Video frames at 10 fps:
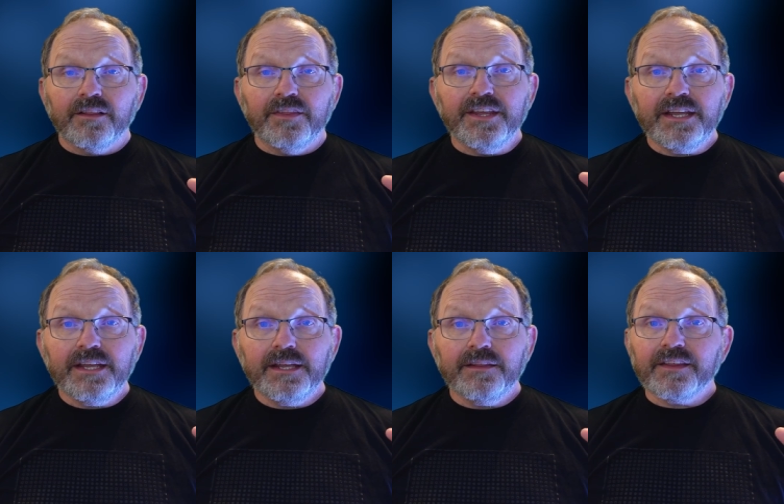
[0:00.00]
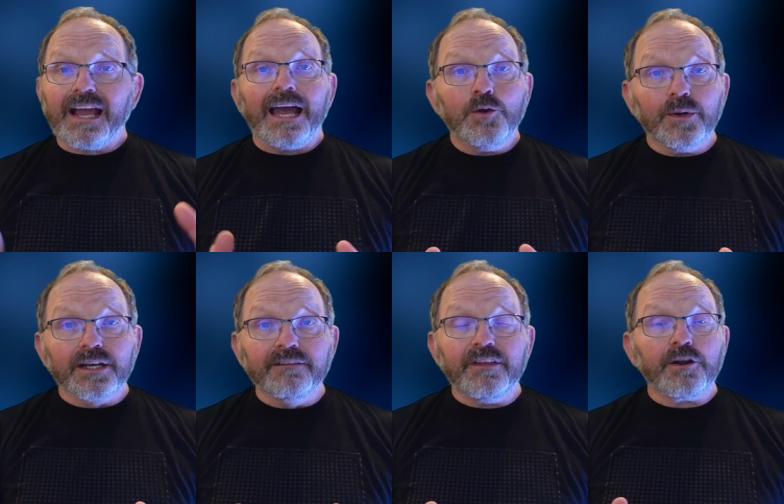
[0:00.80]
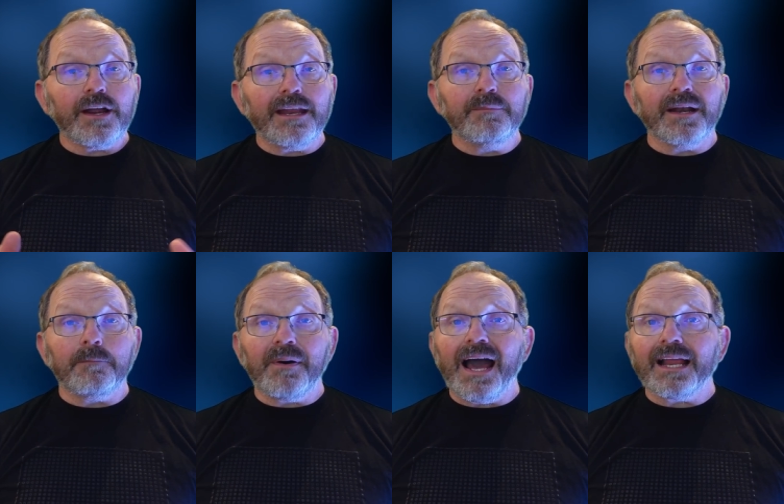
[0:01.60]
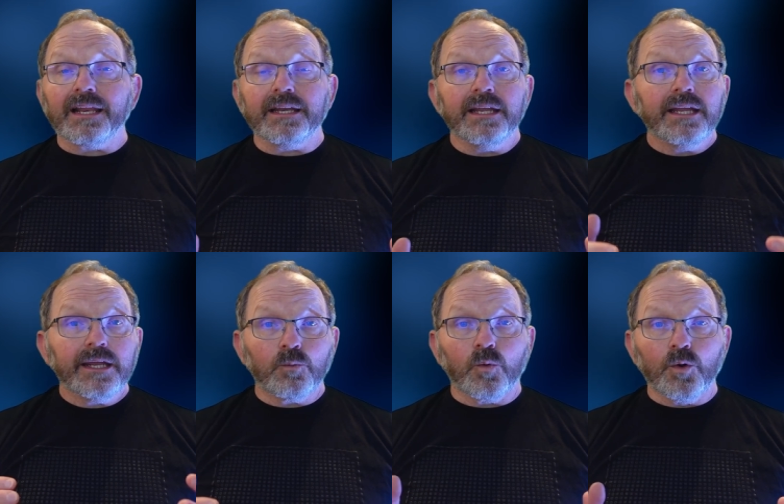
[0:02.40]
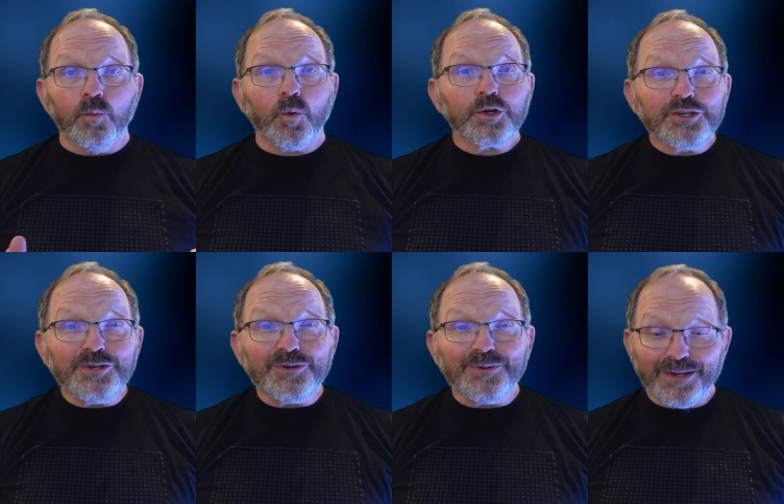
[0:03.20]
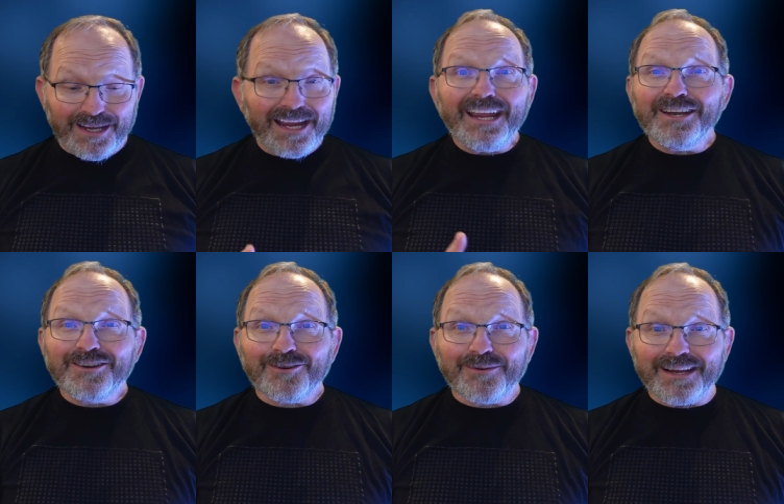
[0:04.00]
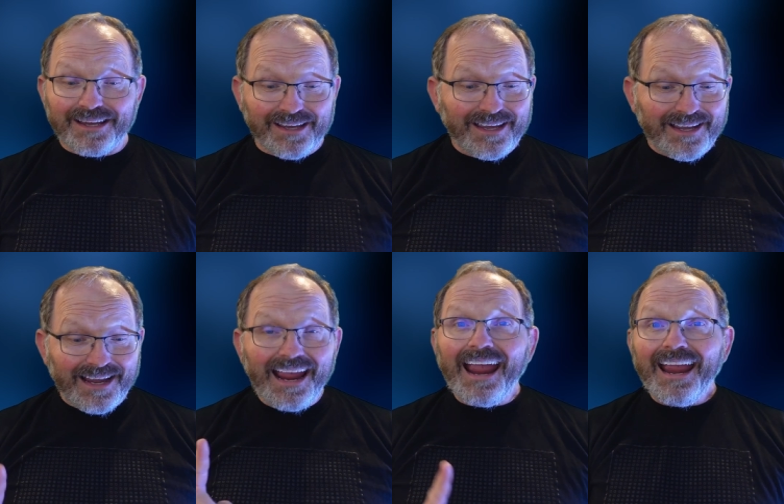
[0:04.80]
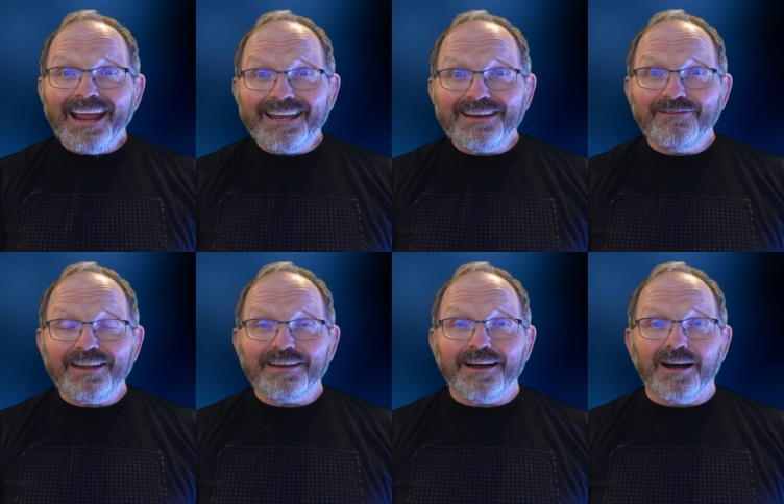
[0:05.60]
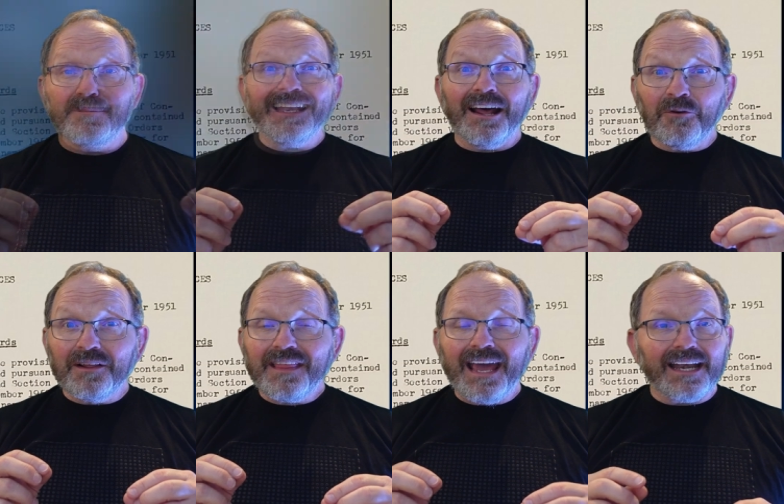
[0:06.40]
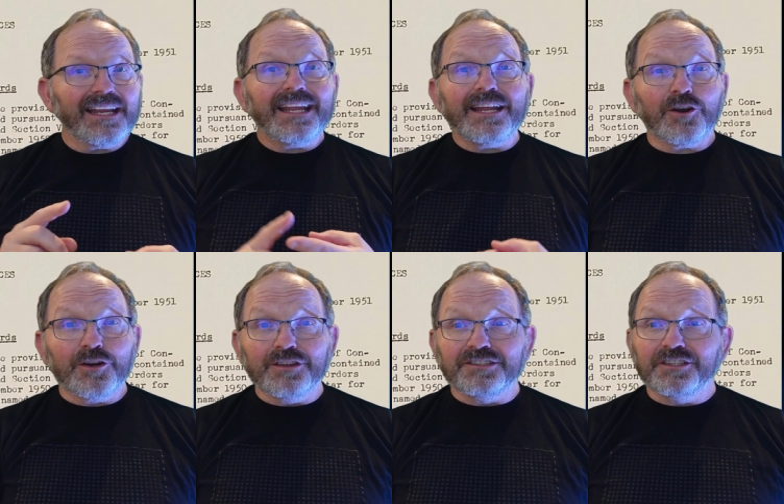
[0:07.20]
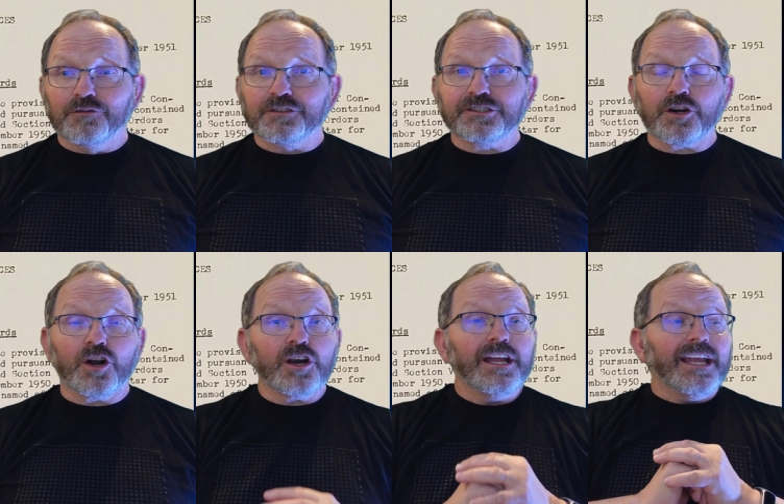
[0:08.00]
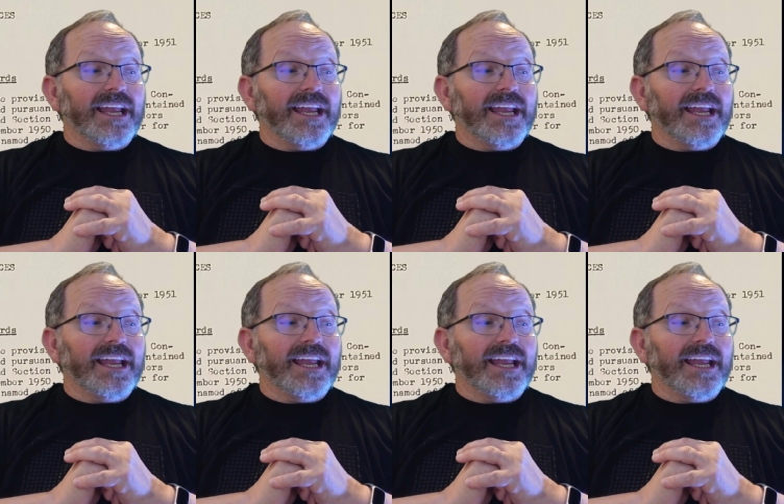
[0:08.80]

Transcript: the guy who had lived there had been a pilot in World War II, in Korea, and in Vietnam. Not only that, he earned the Silver Star,